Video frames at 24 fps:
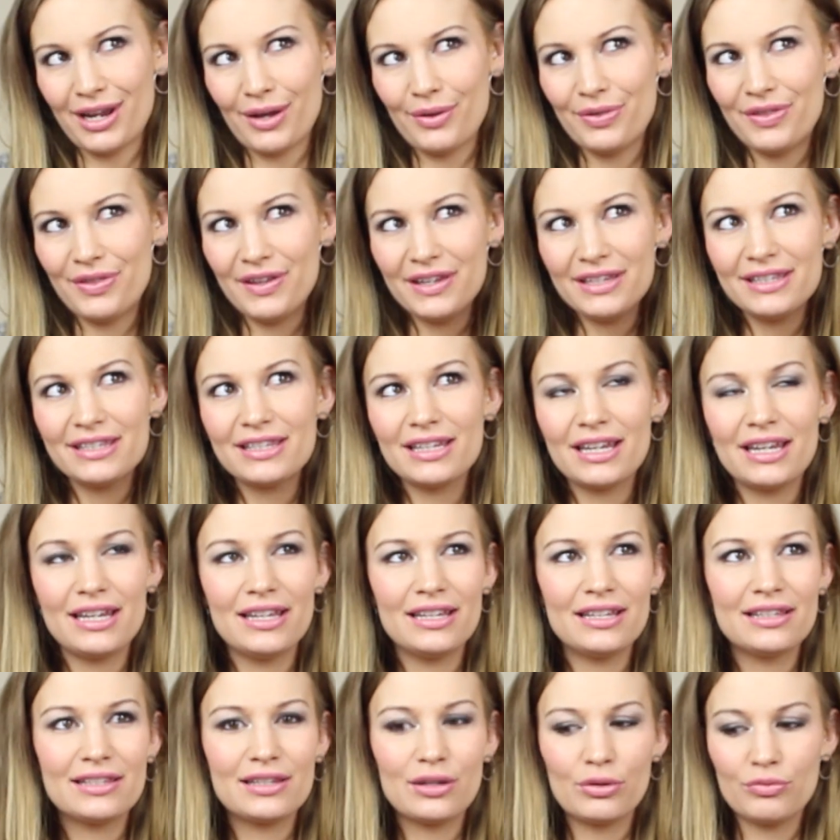Now this
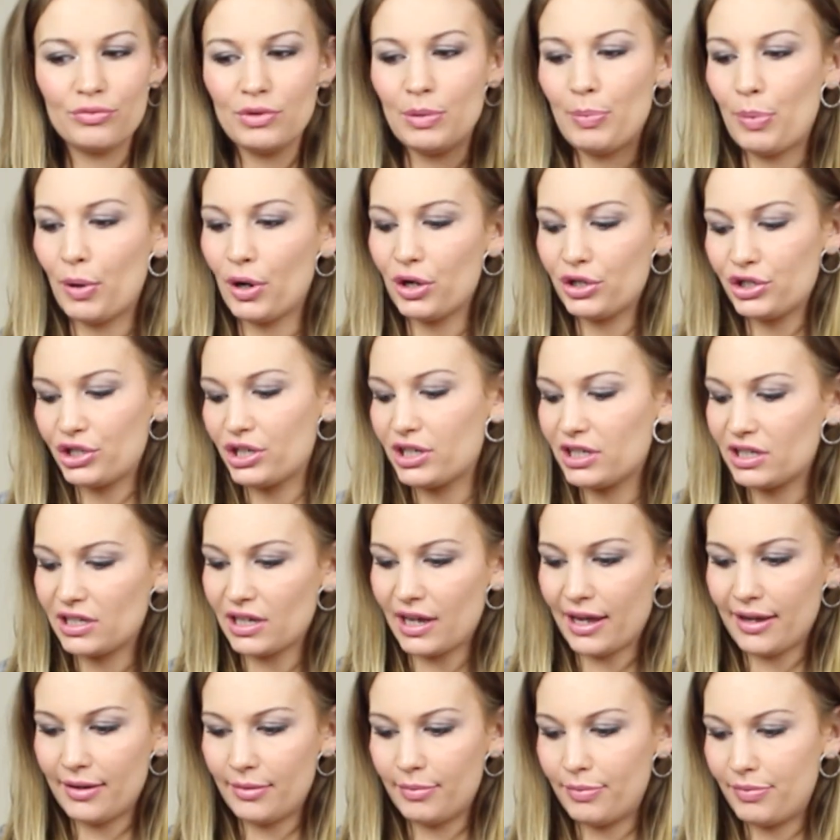is a repurchase.
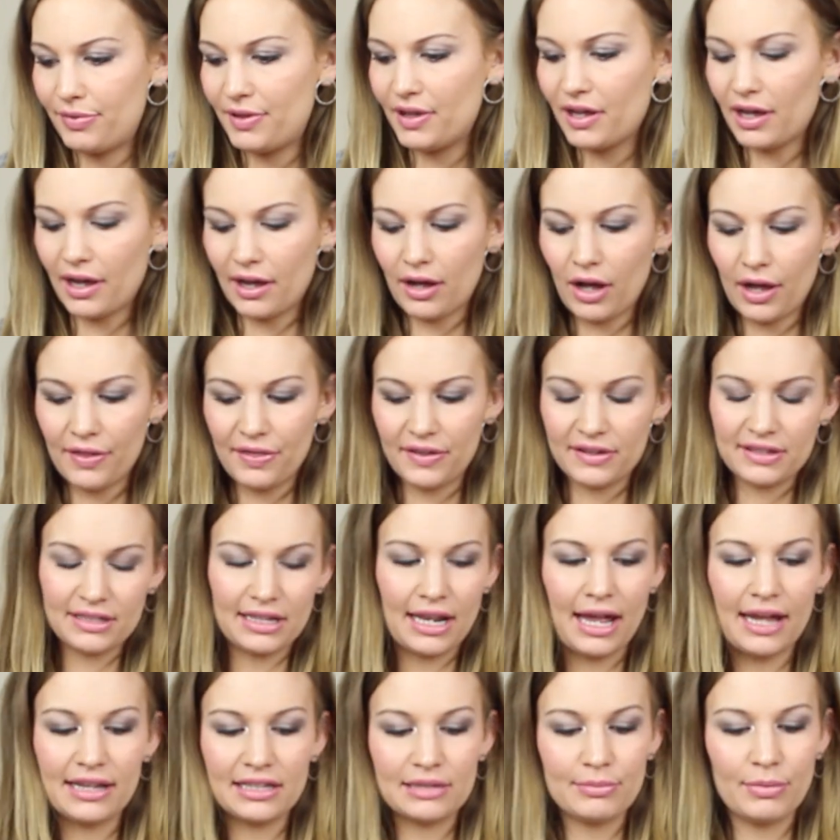I think I got this
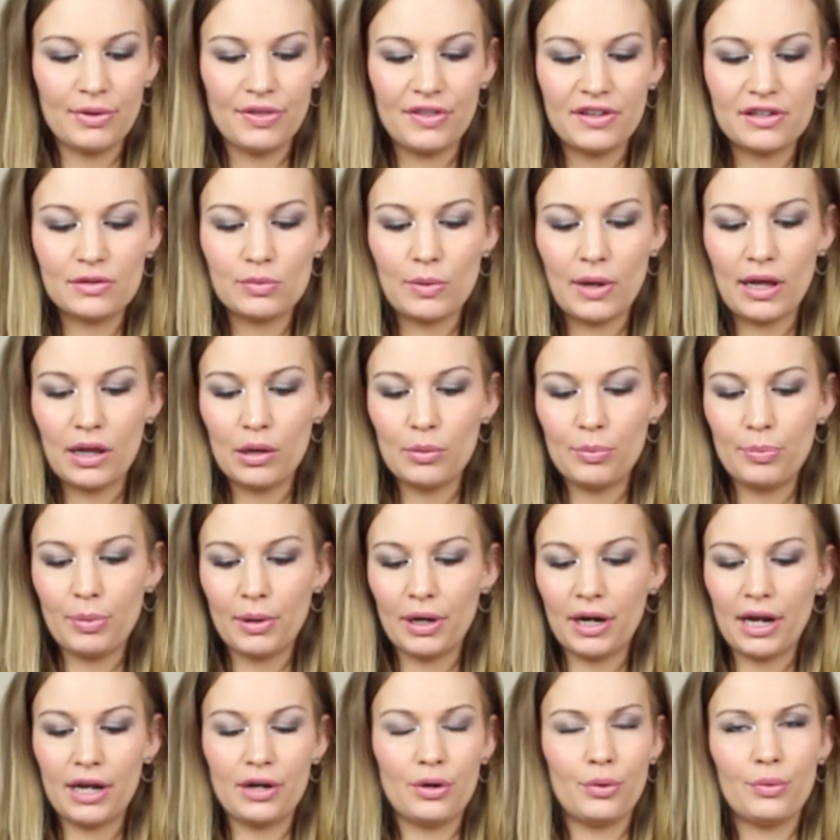last month as well,
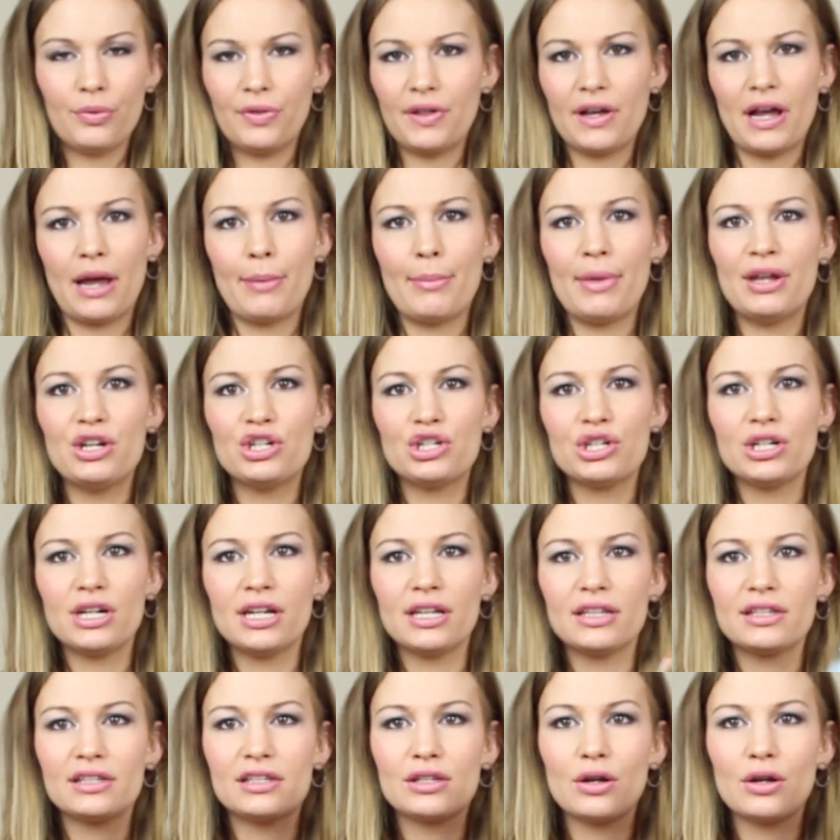but I don't think I mentioned it.